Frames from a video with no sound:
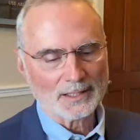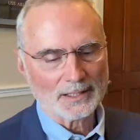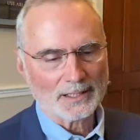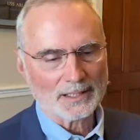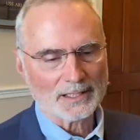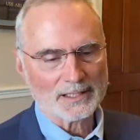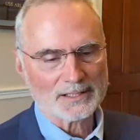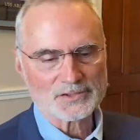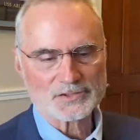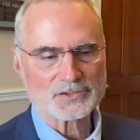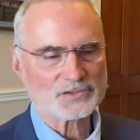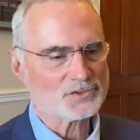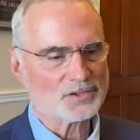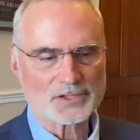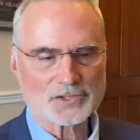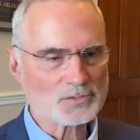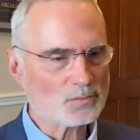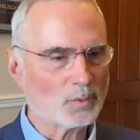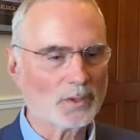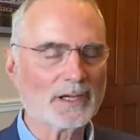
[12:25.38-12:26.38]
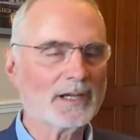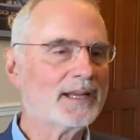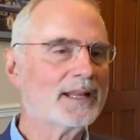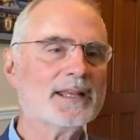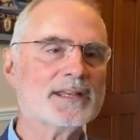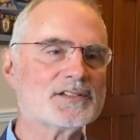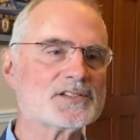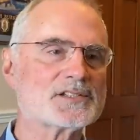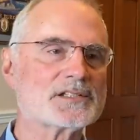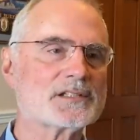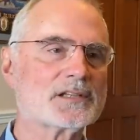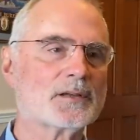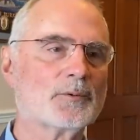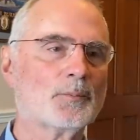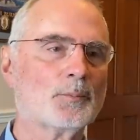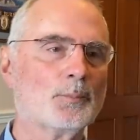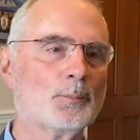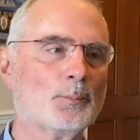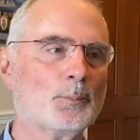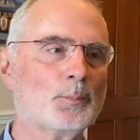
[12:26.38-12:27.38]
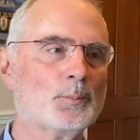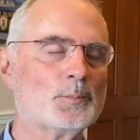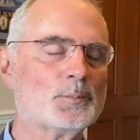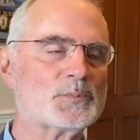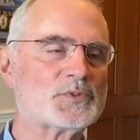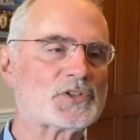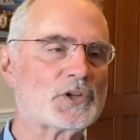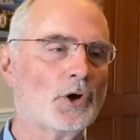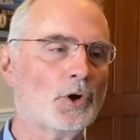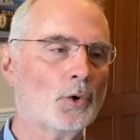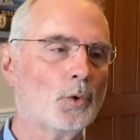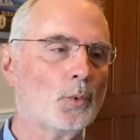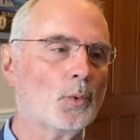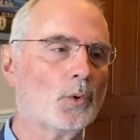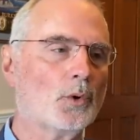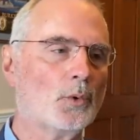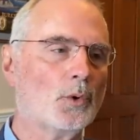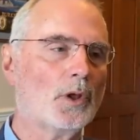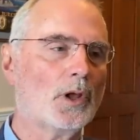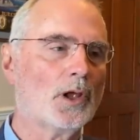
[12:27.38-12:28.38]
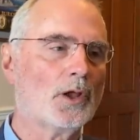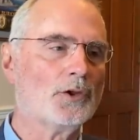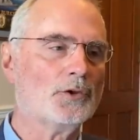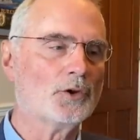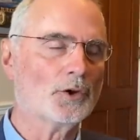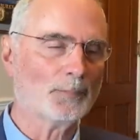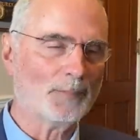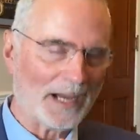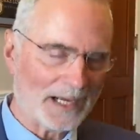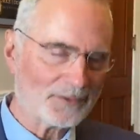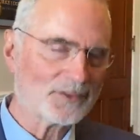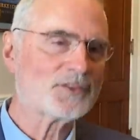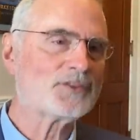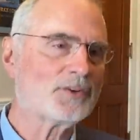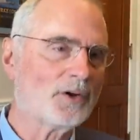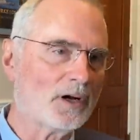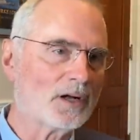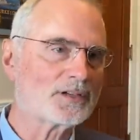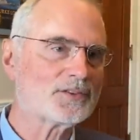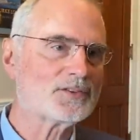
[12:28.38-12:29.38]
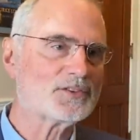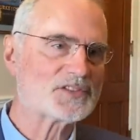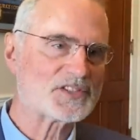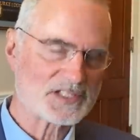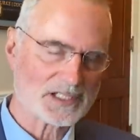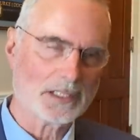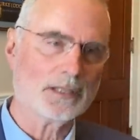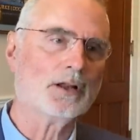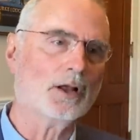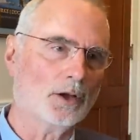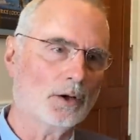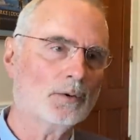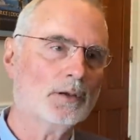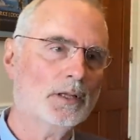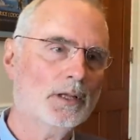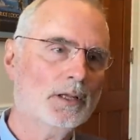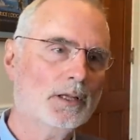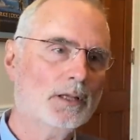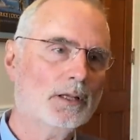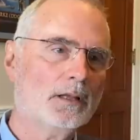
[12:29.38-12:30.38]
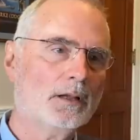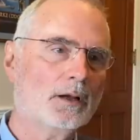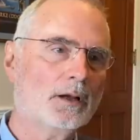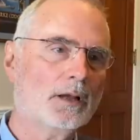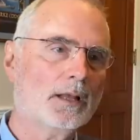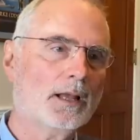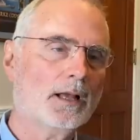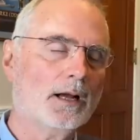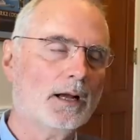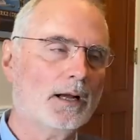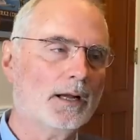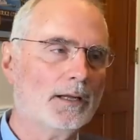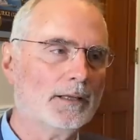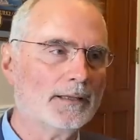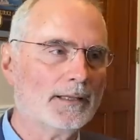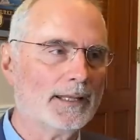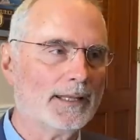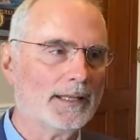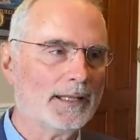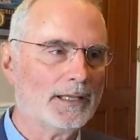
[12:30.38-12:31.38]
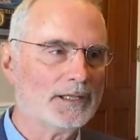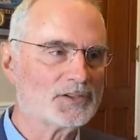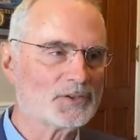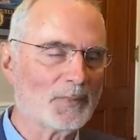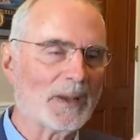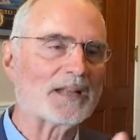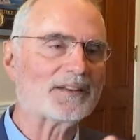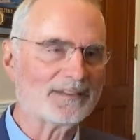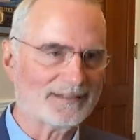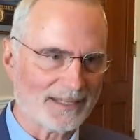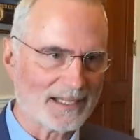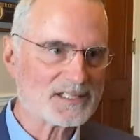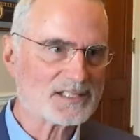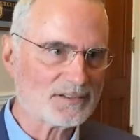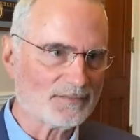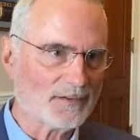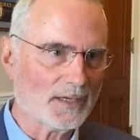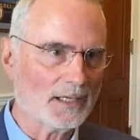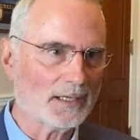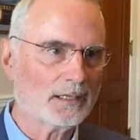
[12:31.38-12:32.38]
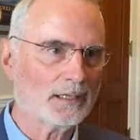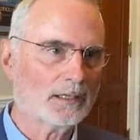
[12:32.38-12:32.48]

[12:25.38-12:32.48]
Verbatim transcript: is just what it is. So you're about to talk to CNO. He's about to testify.